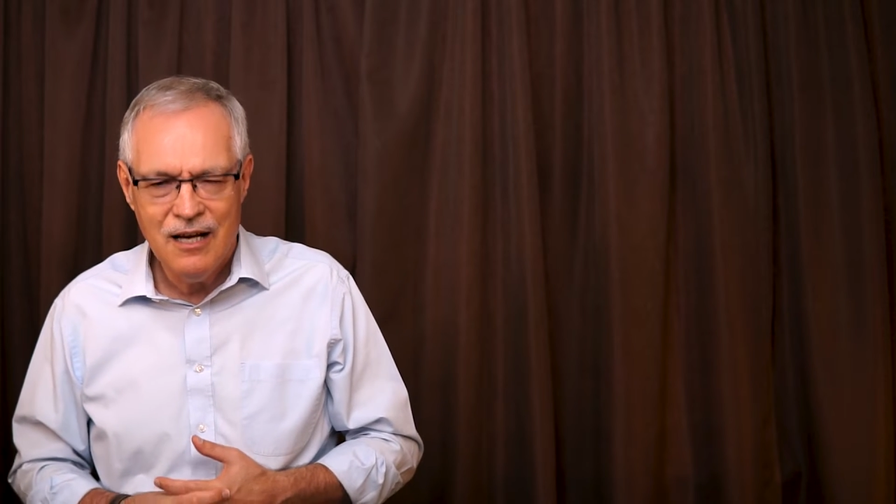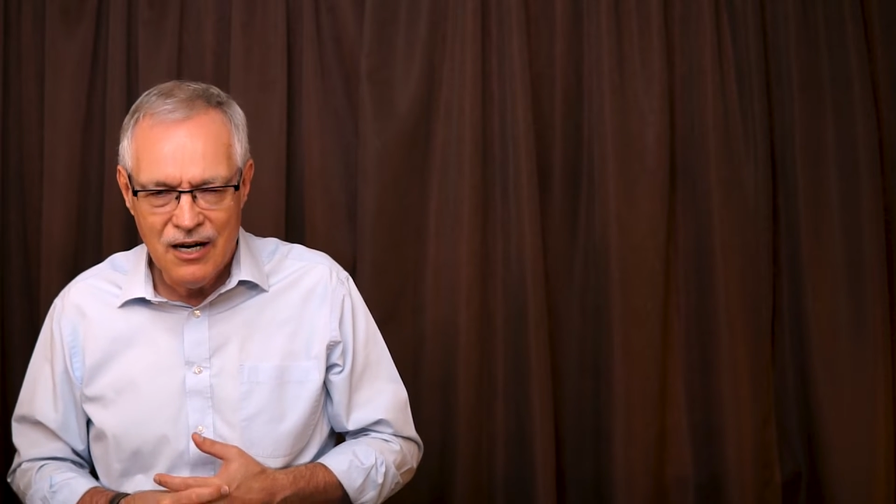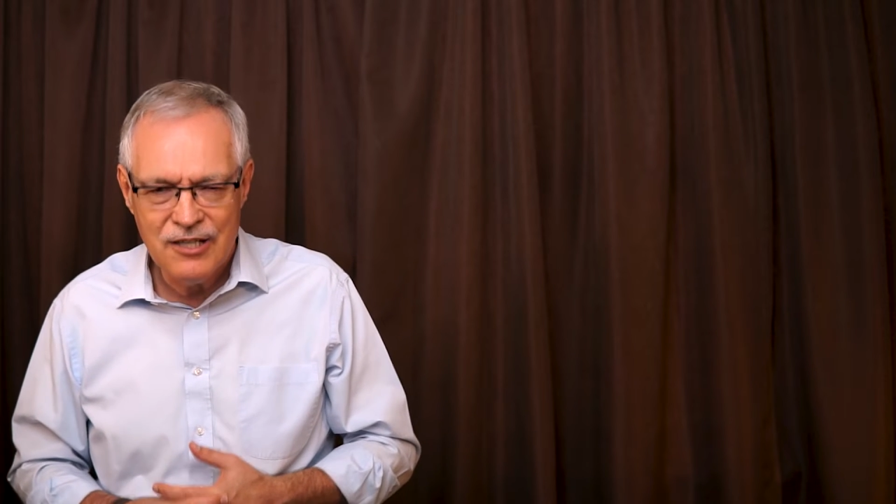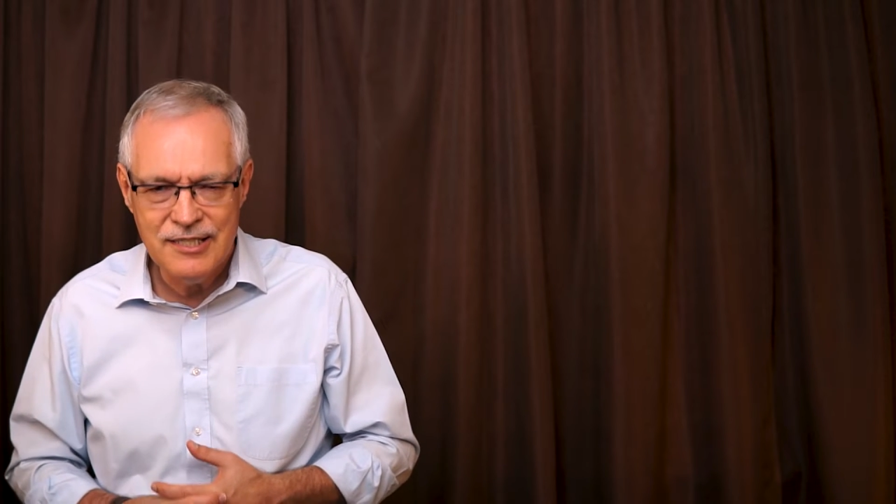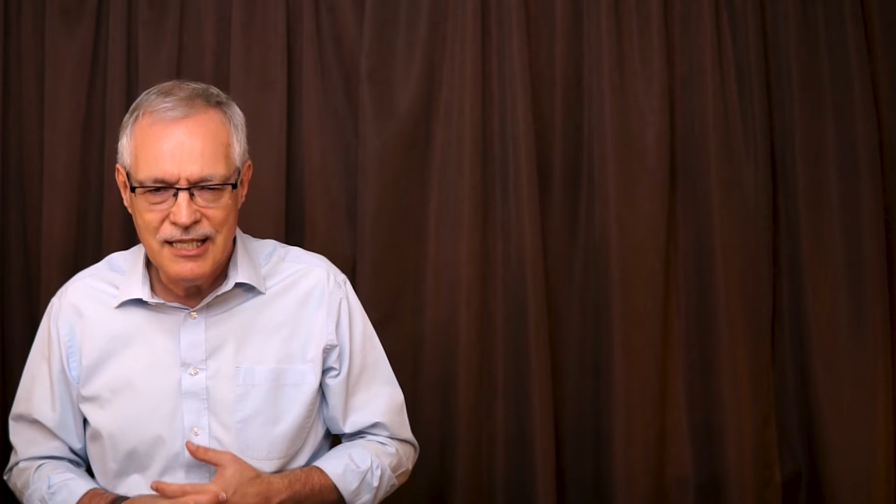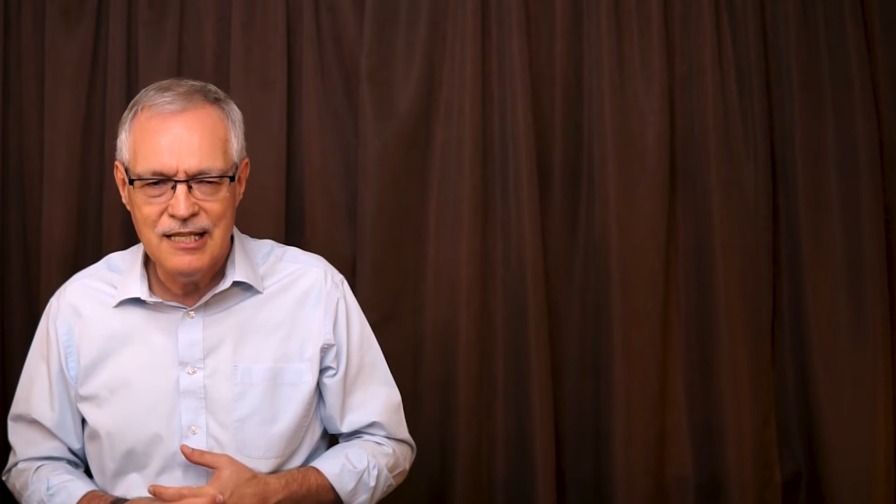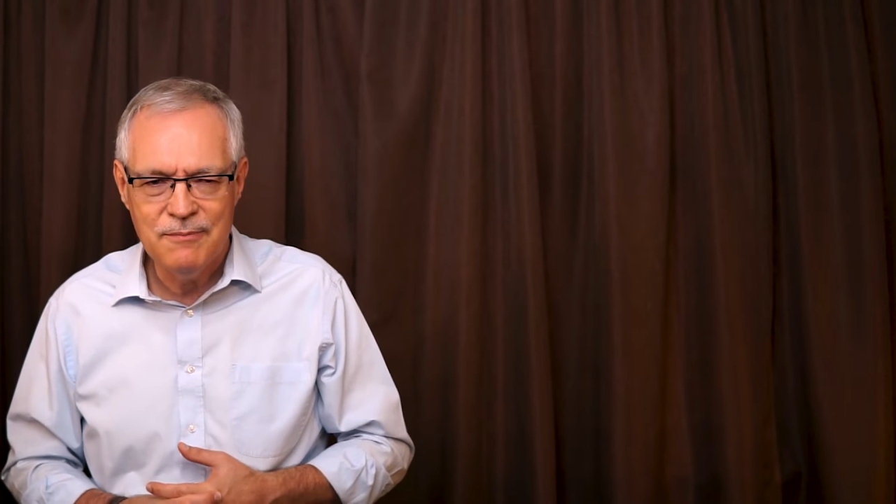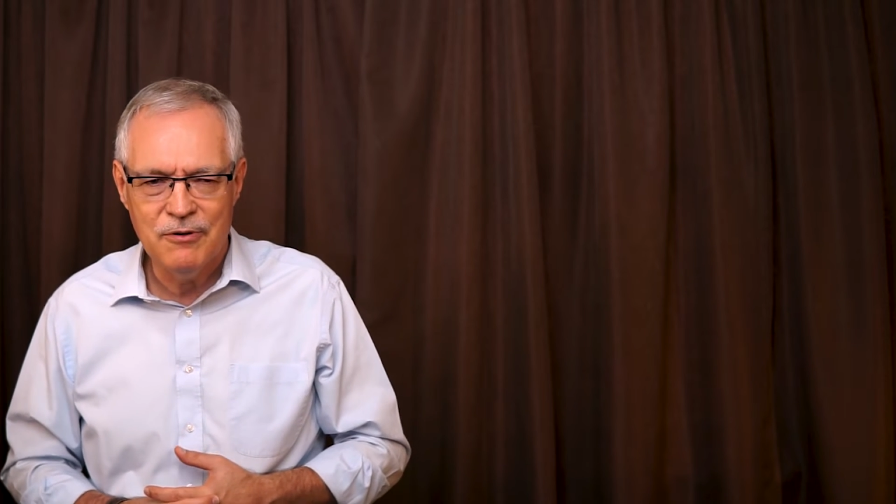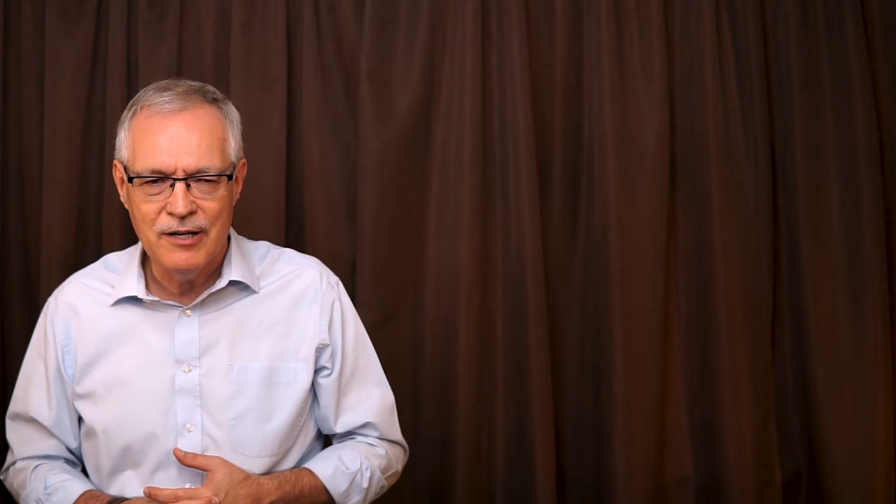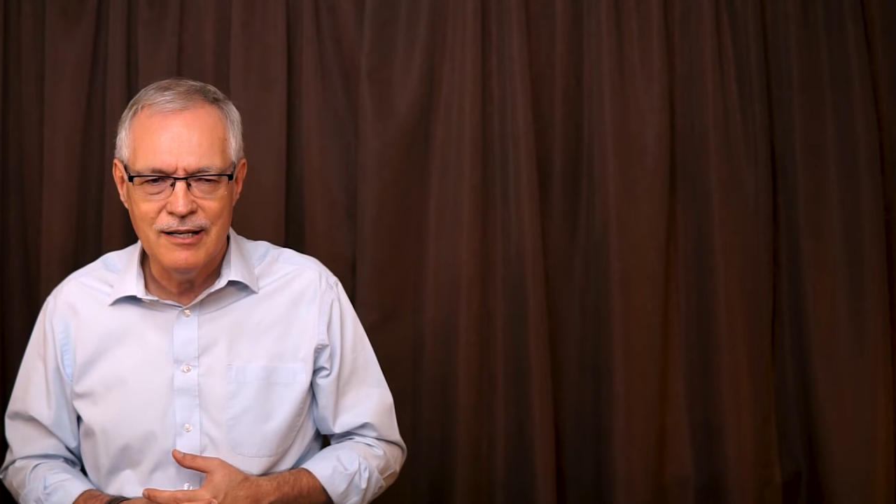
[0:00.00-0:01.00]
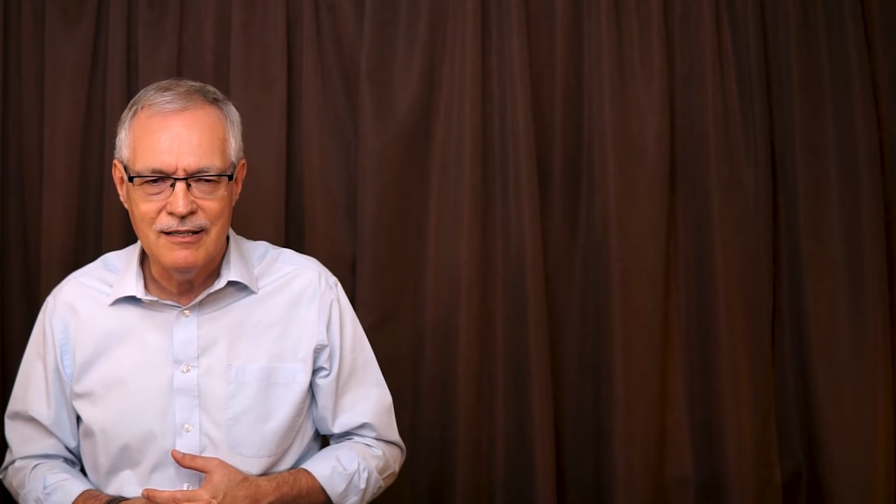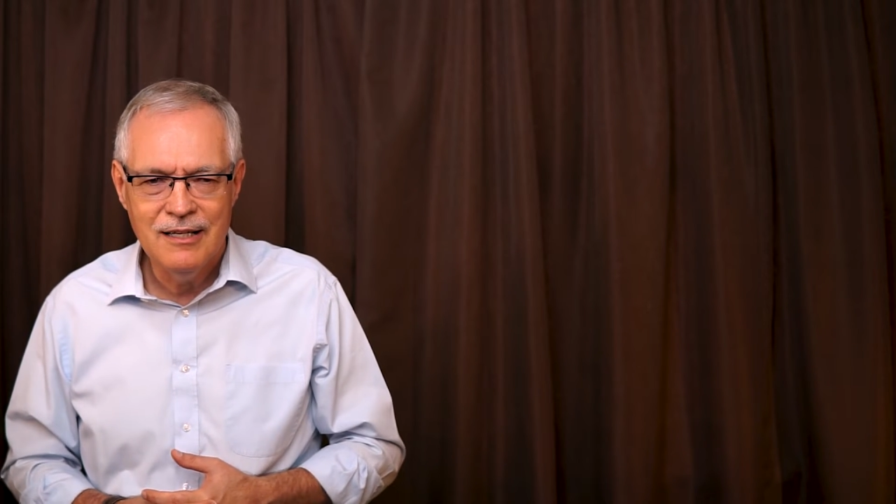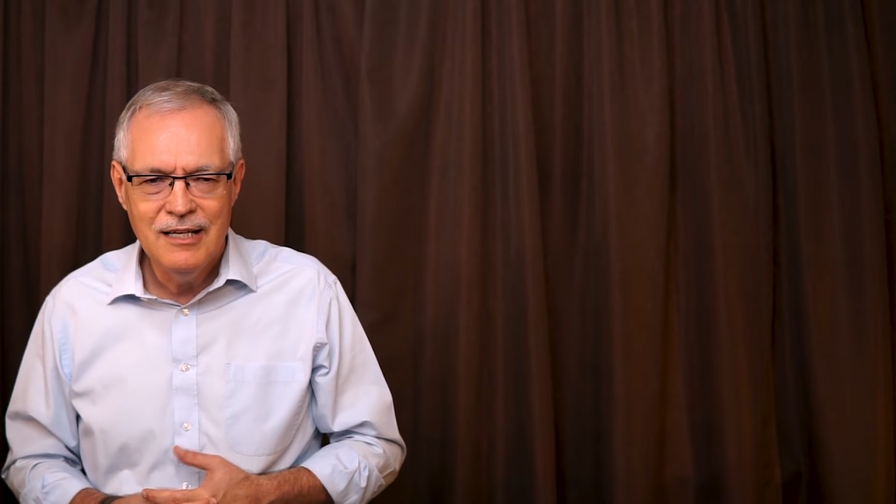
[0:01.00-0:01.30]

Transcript: our daily bread.